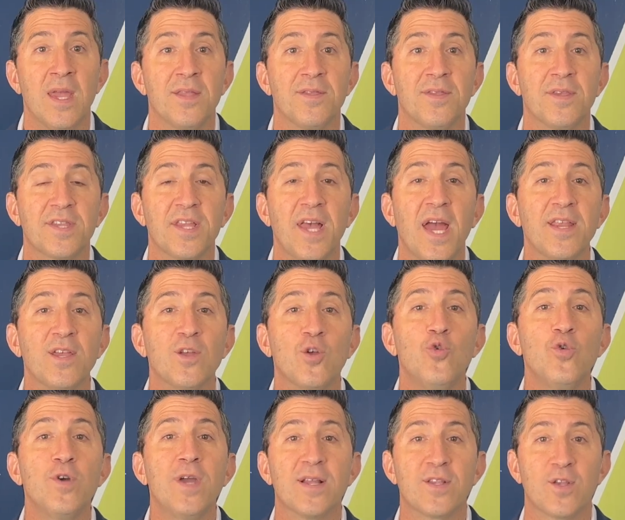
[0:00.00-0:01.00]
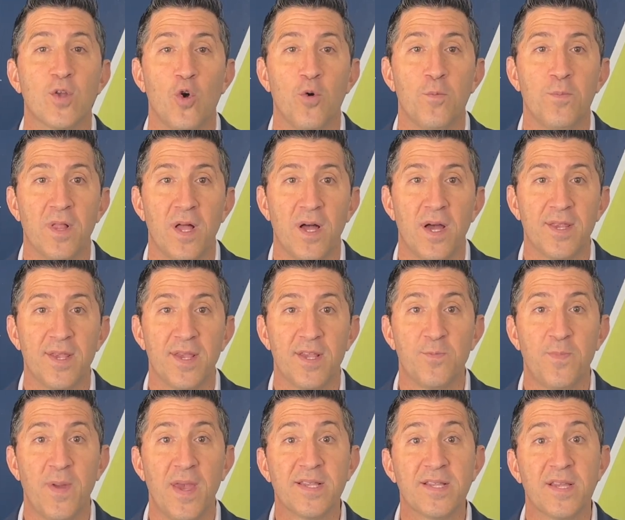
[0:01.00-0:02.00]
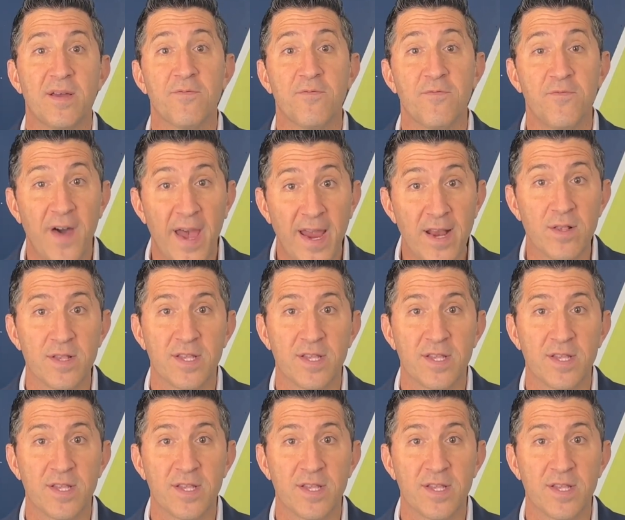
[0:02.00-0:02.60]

Deciding who gets whole blood is based on vital